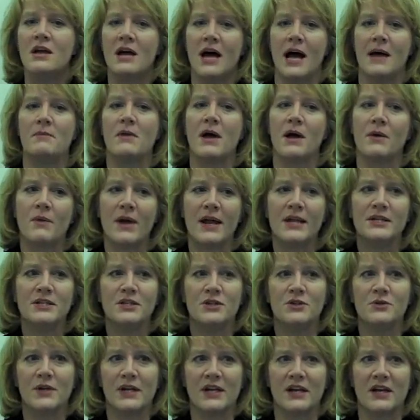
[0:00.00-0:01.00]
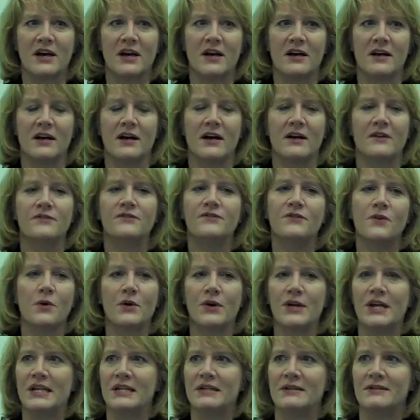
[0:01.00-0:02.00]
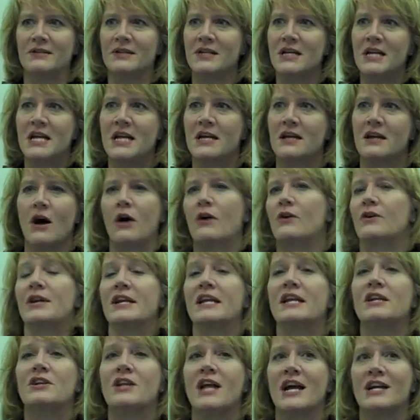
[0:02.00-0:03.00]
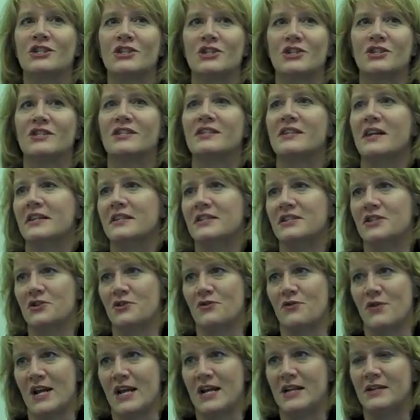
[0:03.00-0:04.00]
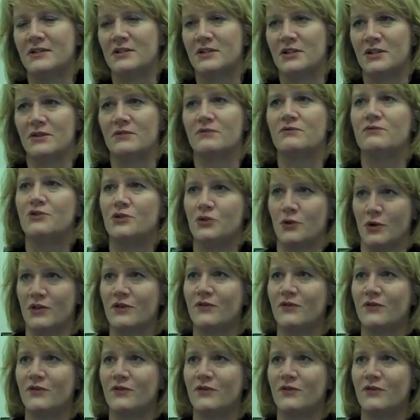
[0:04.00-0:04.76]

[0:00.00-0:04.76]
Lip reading: on my way to doing a foreign or an international studies degree to join the